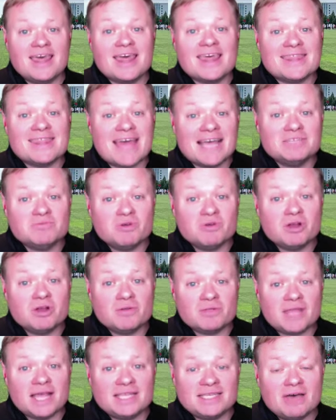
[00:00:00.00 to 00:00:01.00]
That's
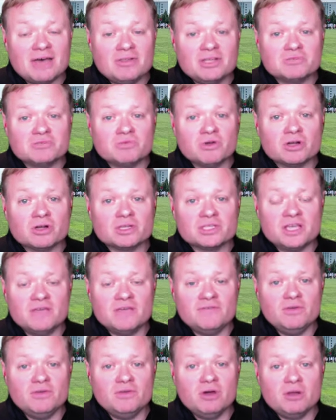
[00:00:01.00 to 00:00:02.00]
how this works.
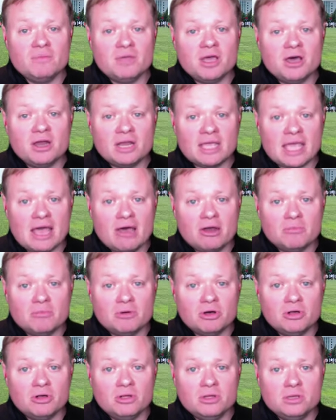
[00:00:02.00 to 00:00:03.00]
If you want to be
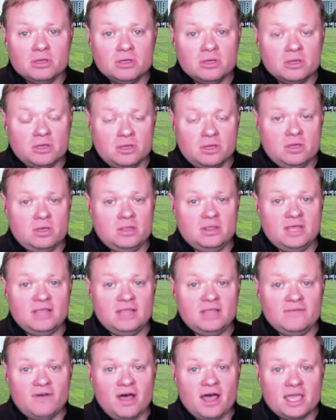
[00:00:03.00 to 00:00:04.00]
unaccountable,
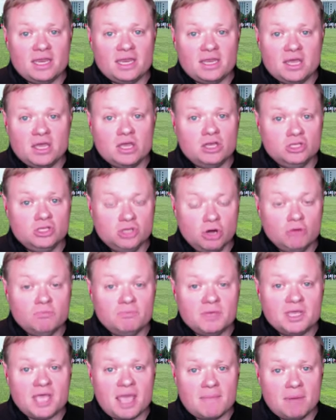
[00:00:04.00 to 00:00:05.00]
that's fine. Don't
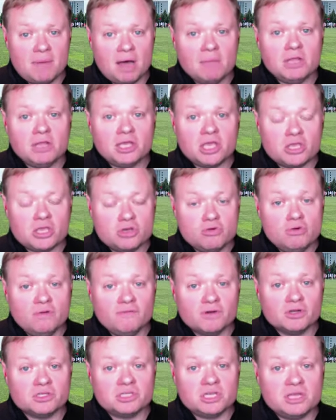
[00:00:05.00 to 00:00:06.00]
be a public
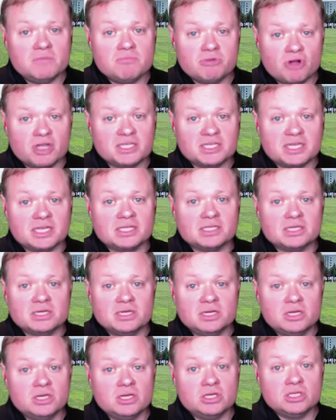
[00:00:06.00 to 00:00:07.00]
university president.
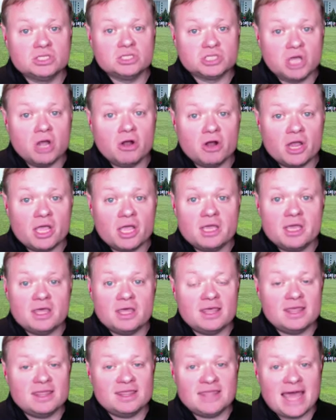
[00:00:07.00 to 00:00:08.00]
Sorry,
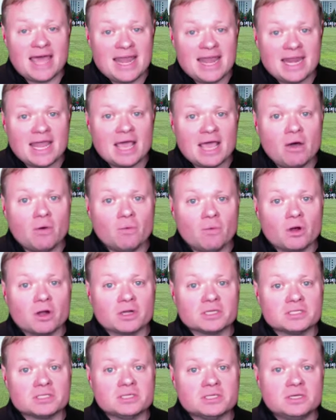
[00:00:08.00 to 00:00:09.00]
that ain't how it
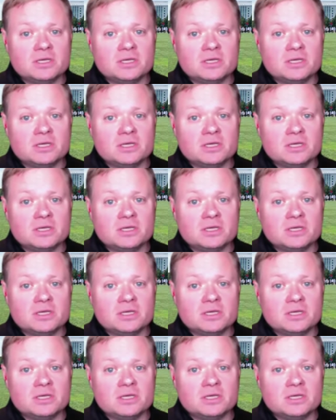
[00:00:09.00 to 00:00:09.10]
works.